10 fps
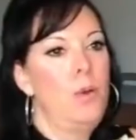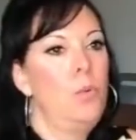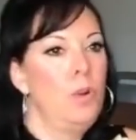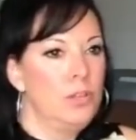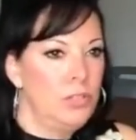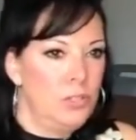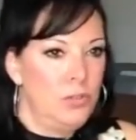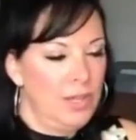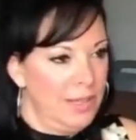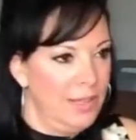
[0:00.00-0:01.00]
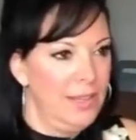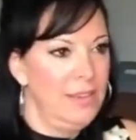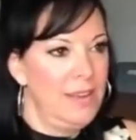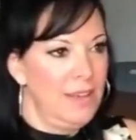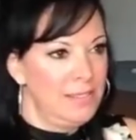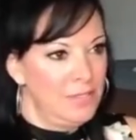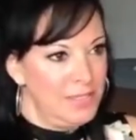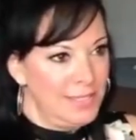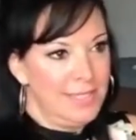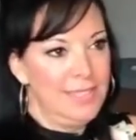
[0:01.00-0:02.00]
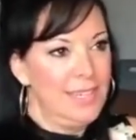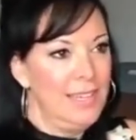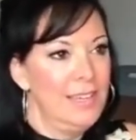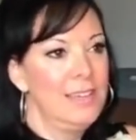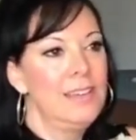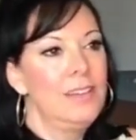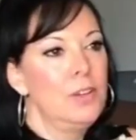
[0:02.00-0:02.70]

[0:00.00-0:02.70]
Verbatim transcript: I worked directly in a NASA facility